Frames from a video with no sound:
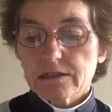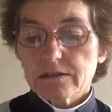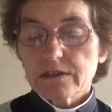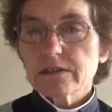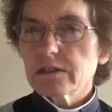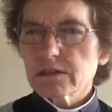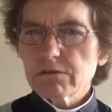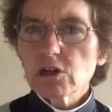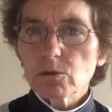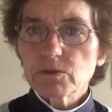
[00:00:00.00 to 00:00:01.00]
This is a
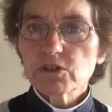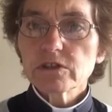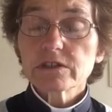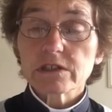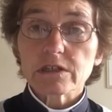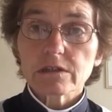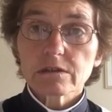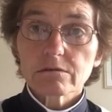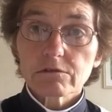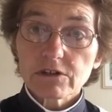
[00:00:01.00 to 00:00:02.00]
real opportunity
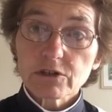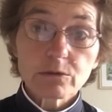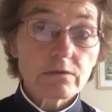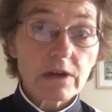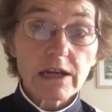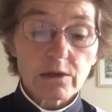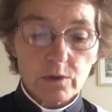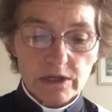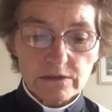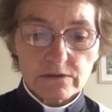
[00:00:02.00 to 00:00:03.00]
for us to
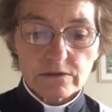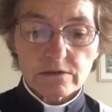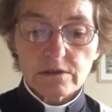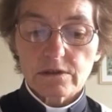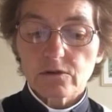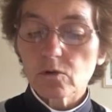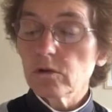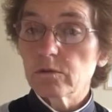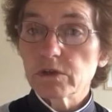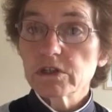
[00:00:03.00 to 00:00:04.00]
evaluate all
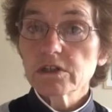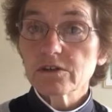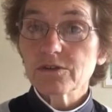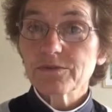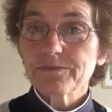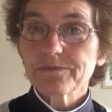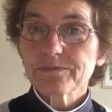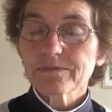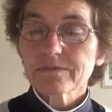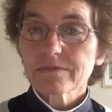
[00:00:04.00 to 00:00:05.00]
that we do.
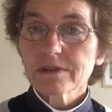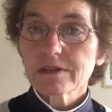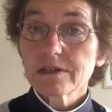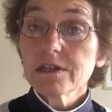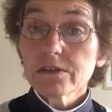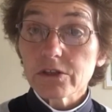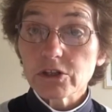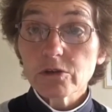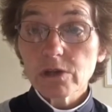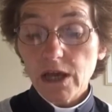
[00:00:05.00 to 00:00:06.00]
The
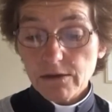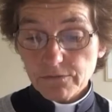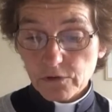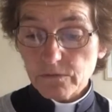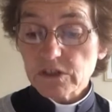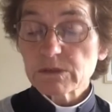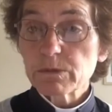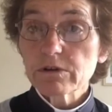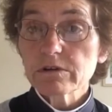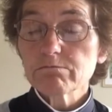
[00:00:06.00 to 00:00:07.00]
new life of the
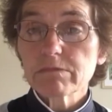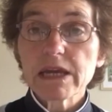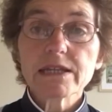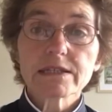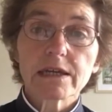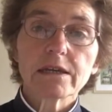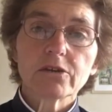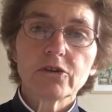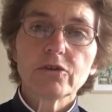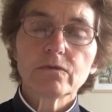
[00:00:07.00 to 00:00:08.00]
Spirit may take
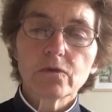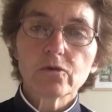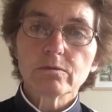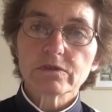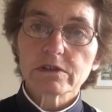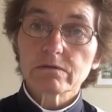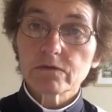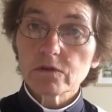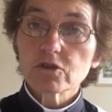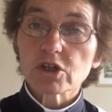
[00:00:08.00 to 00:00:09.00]
new forms in
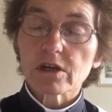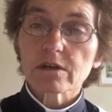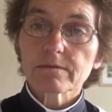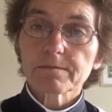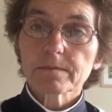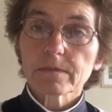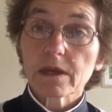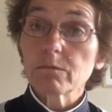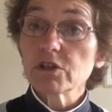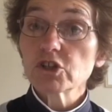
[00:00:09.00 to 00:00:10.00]
future,
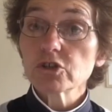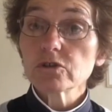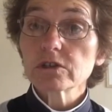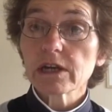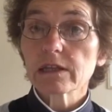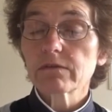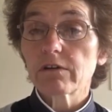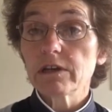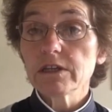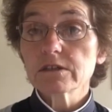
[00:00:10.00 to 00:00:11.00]
and we should, at the very
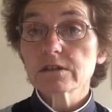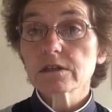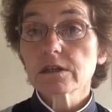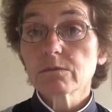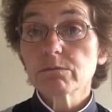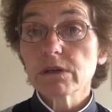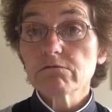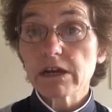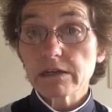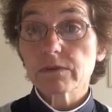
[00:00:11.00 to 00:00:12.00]
least, be
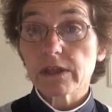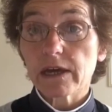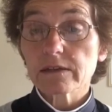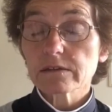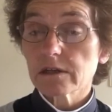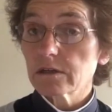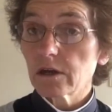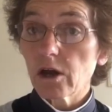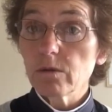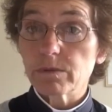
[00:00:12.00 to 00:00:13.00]
ready for that and
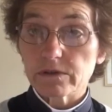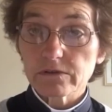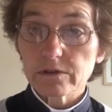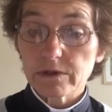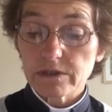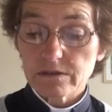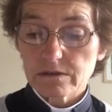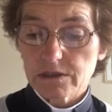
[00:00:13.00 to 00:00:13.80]
open to it.